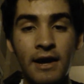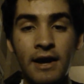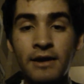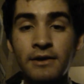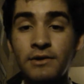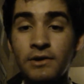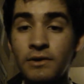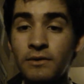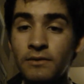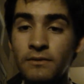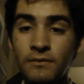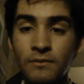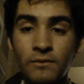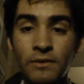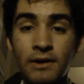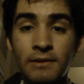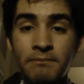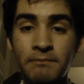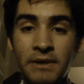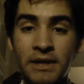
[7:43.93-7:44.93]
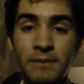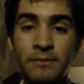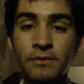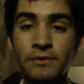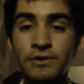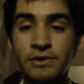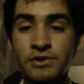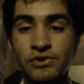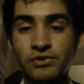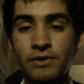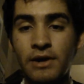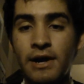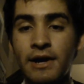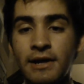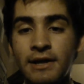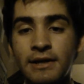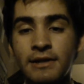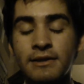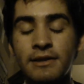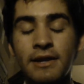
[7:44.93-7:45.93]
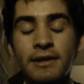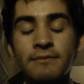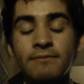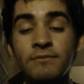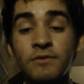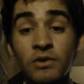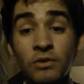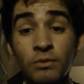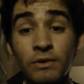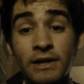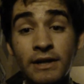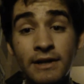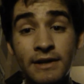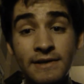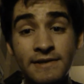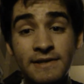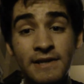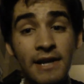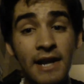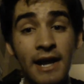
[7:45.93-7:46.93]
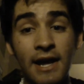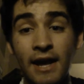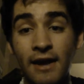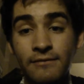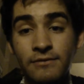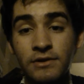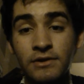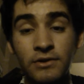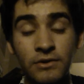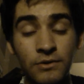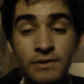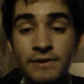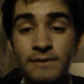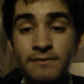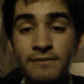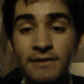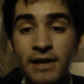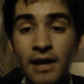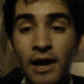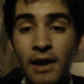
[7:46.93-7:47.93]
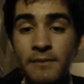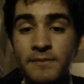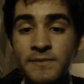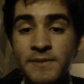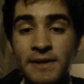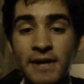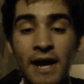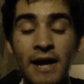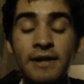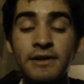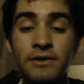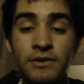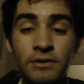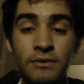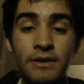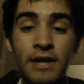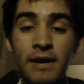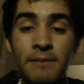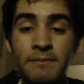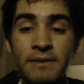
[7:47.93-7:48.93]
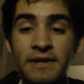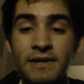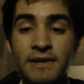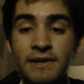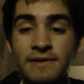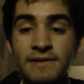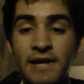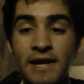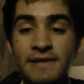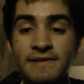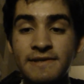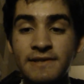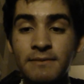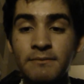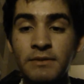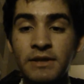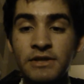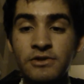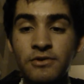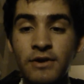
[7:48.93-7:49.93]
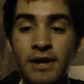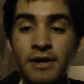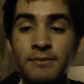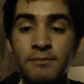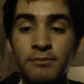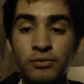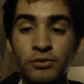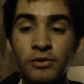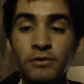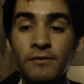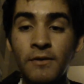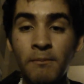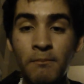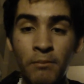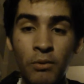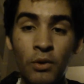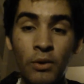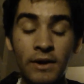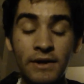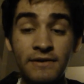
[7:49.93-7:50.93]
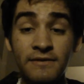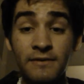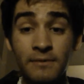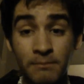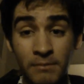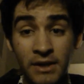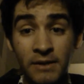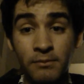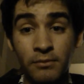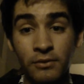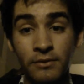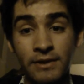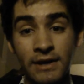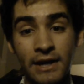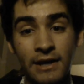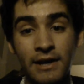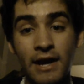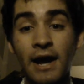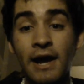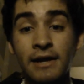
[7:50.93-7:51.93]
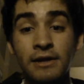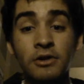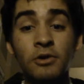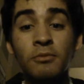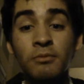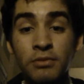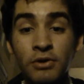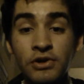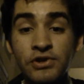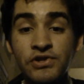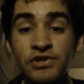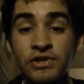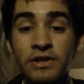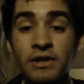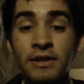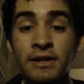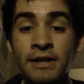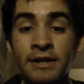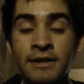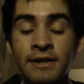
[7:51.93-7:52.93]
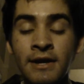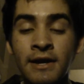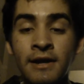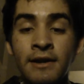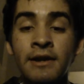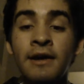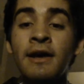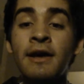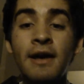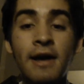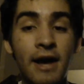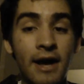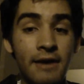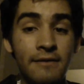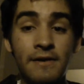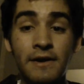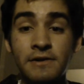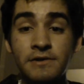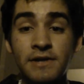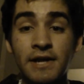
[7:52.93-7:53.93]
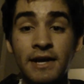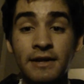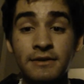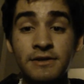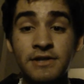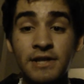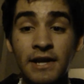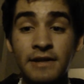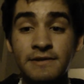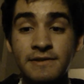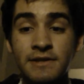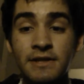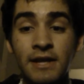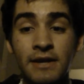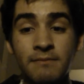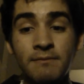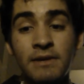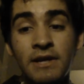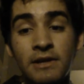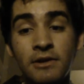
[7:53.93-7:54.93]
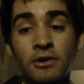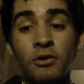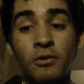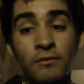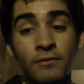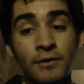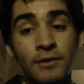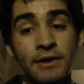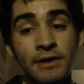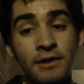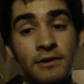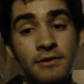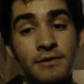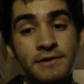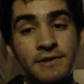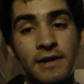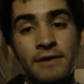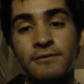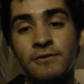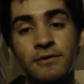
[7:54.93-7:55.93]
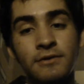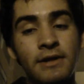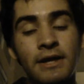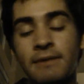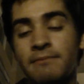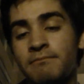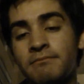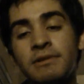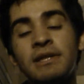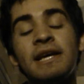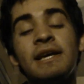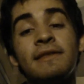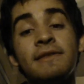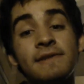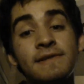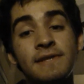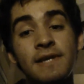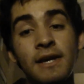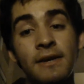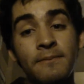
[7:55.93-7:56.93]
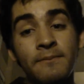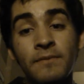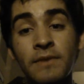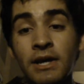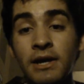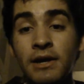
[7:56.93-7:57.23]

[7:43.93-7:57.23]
I don't want people to try and like do what it is that I have to do sometimes, but I do that because I simply try to prove a point to people that I know personally that I've actually had the chance to like meet over years after like playing this game.